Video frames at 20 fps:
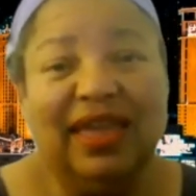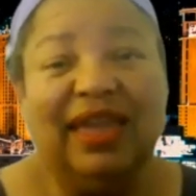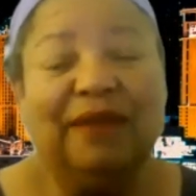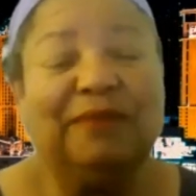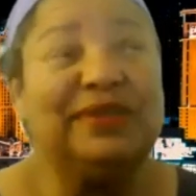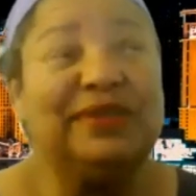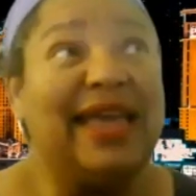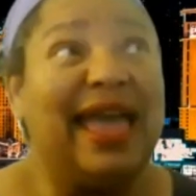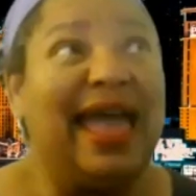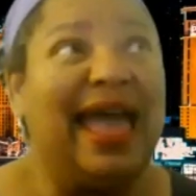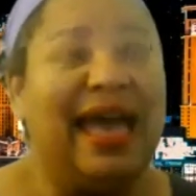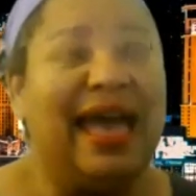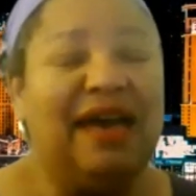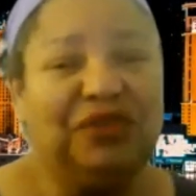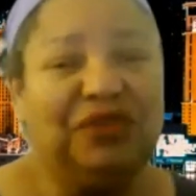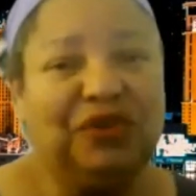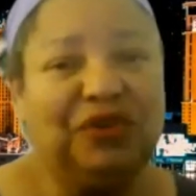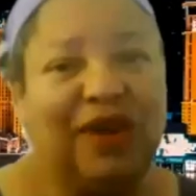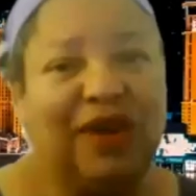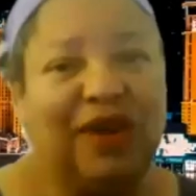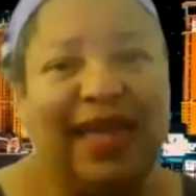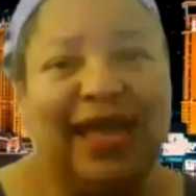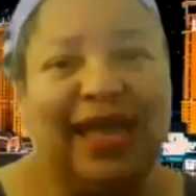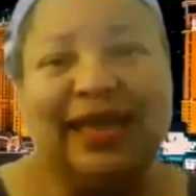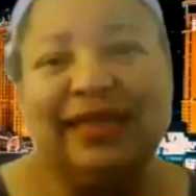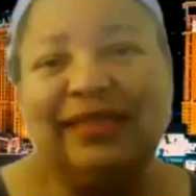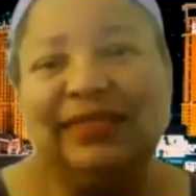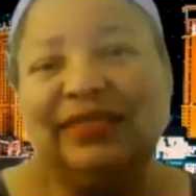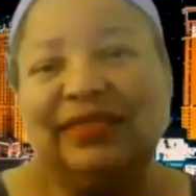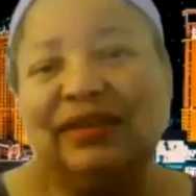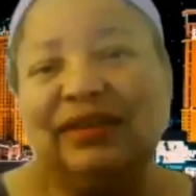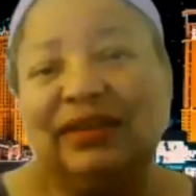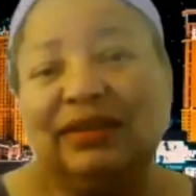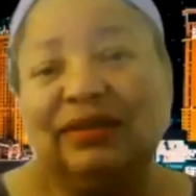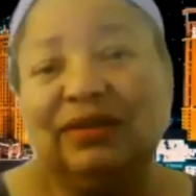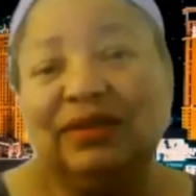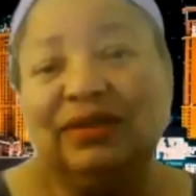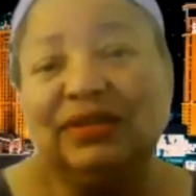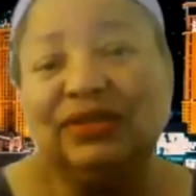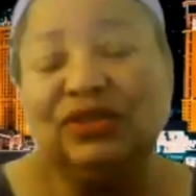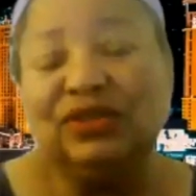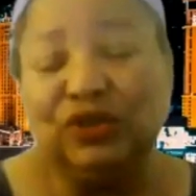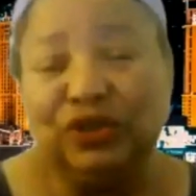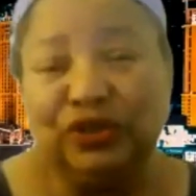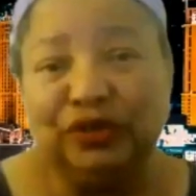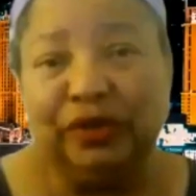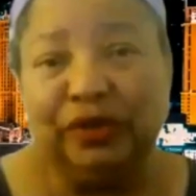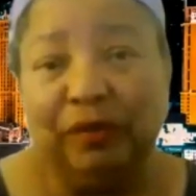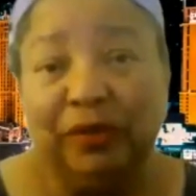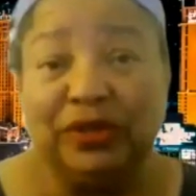it was after I had the surgery,